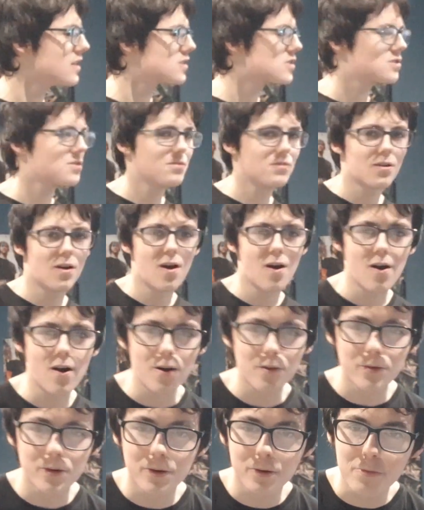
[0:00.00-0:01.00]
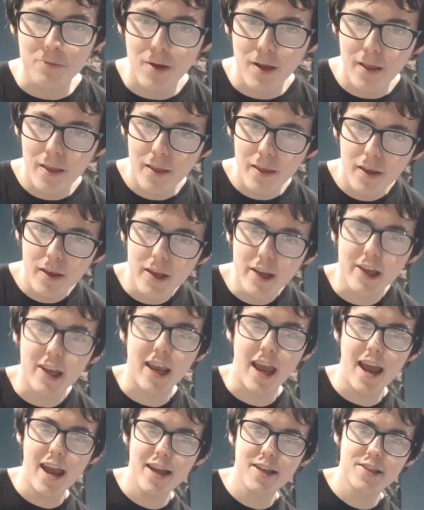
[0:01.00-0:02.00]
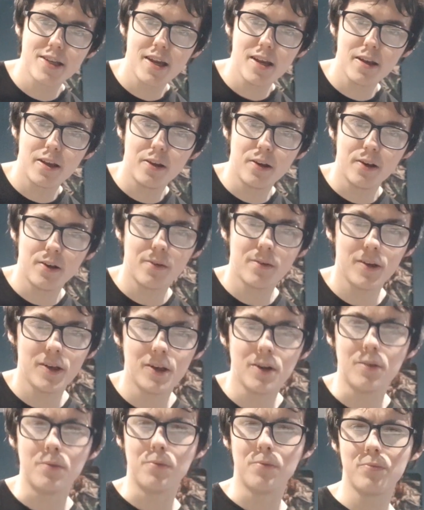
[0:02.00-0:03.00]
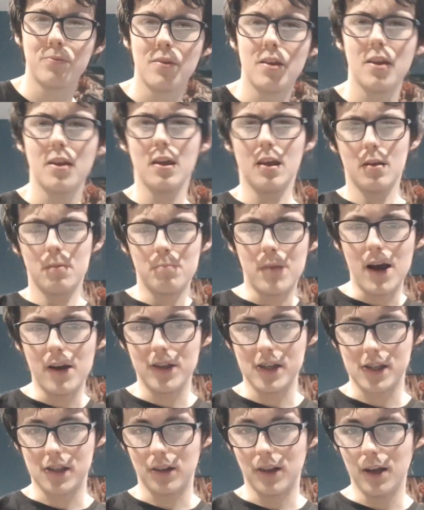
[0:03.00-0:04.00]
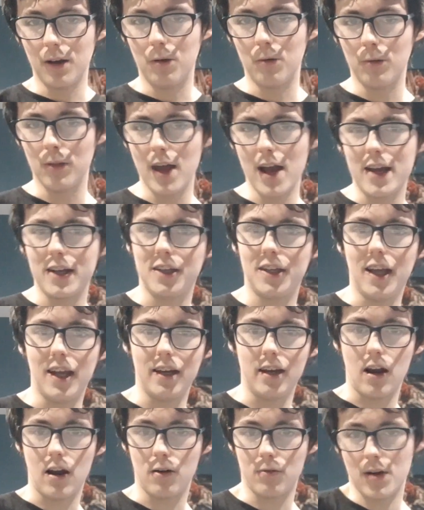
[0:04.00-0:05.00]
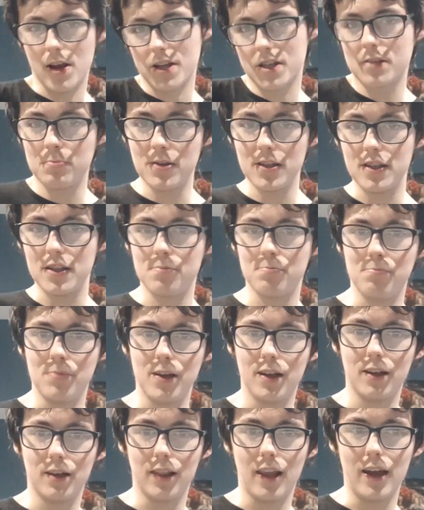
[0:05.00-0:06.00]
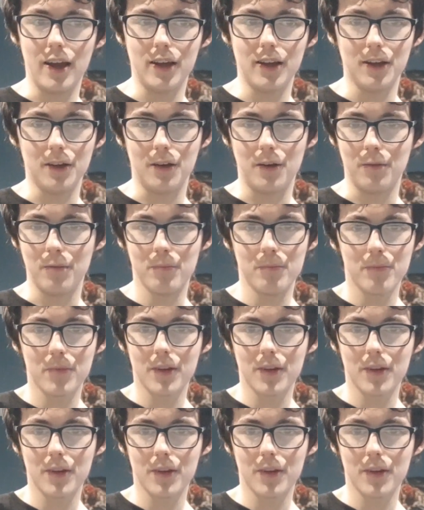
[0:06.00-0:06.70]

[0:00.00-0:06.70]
Sunoharu Caretaker, you know, about this little lad getting harassed by this big, like, you know,